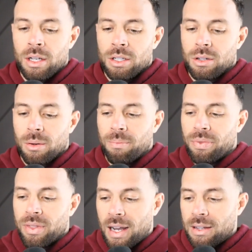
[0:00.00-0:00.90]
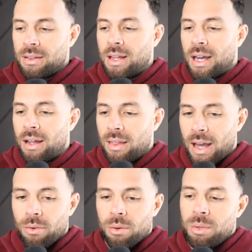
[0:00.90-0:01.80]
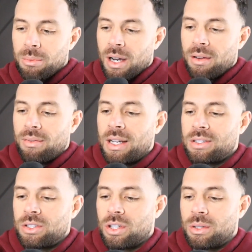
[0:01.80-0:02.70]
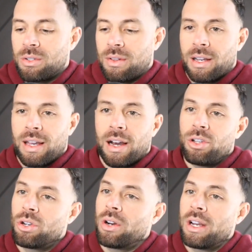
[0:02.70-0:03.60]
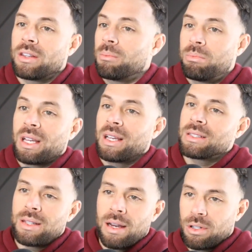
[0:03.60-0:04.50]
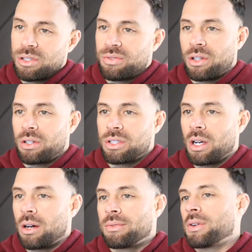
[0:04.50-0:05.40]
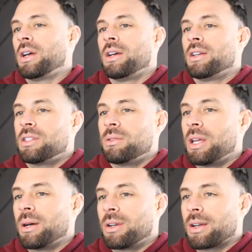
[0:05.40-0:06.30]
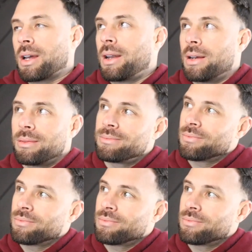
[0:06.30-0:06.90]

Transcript: So that would be my advice in terms of like how you create the biggest leverage for yourself to be able to kind of,